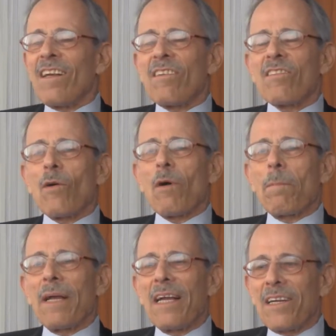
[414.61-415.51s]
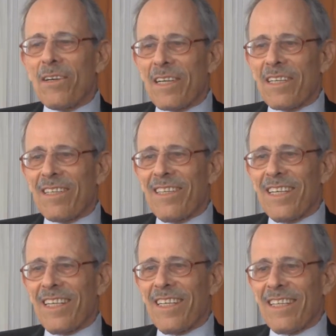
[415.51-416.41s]
So
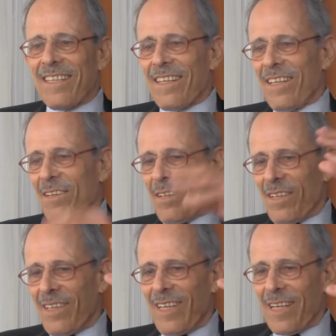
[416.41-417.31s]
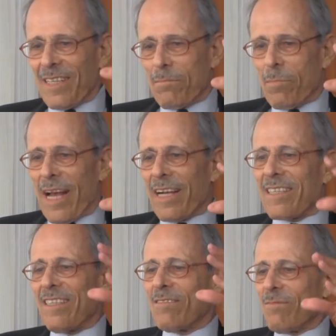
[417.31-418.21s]
apparently, getting
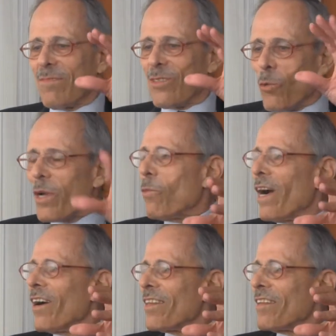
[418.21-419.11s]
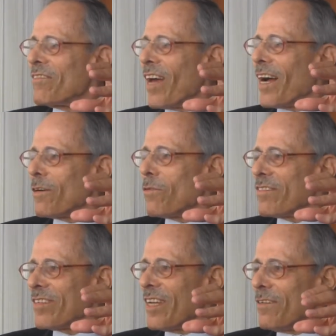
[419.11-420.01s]
back to doing well on this Iowa
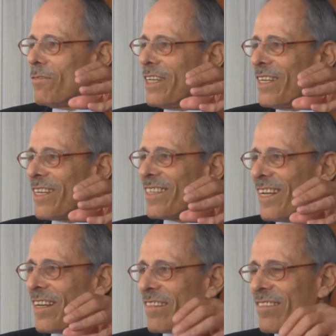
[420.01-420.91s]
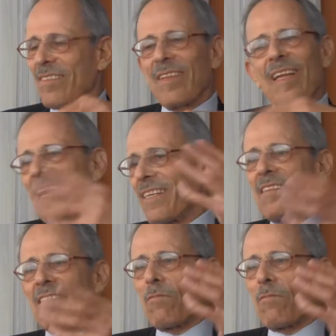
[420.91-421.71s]
State reading test, and I guess